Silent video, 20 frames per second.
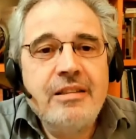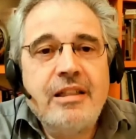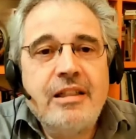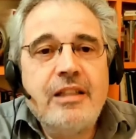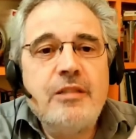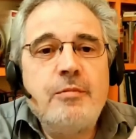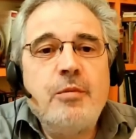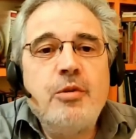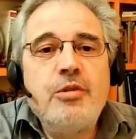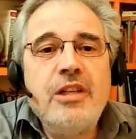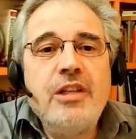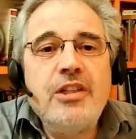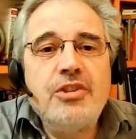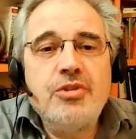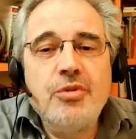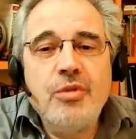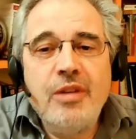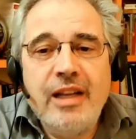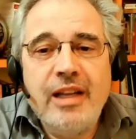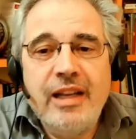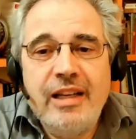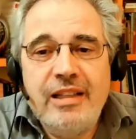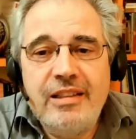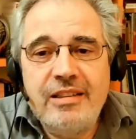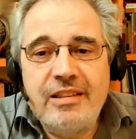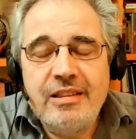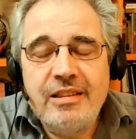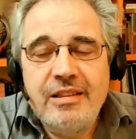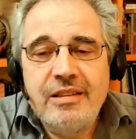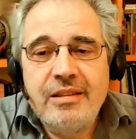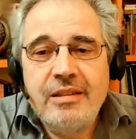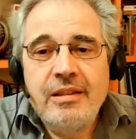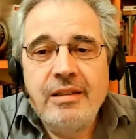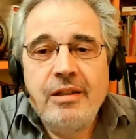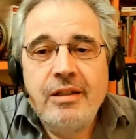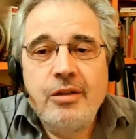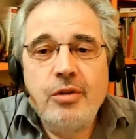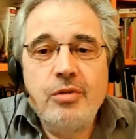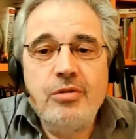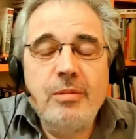transportation lanes
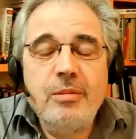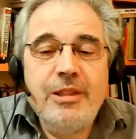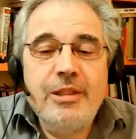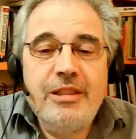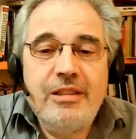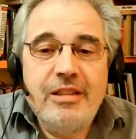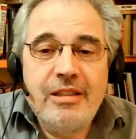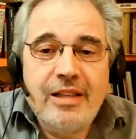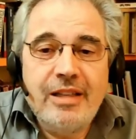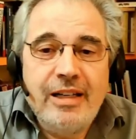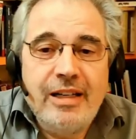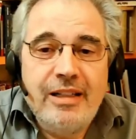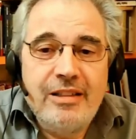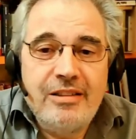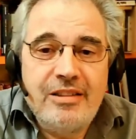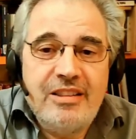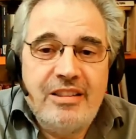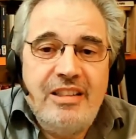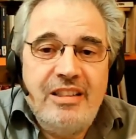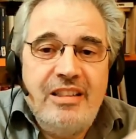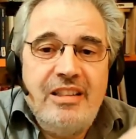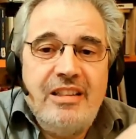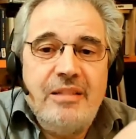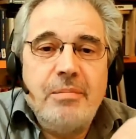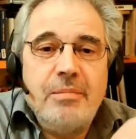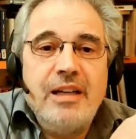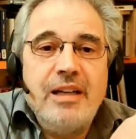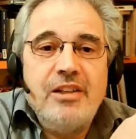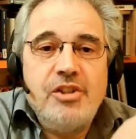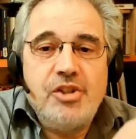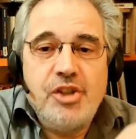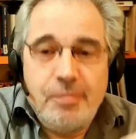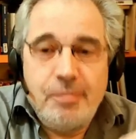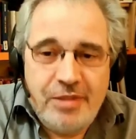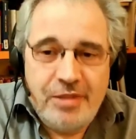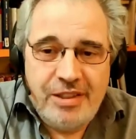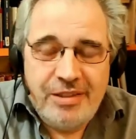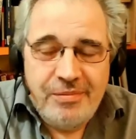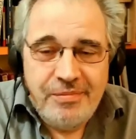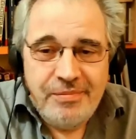on the Mediterranean Sea by
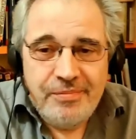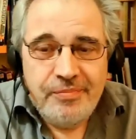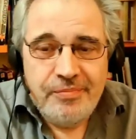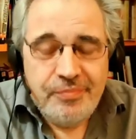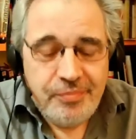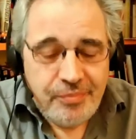ships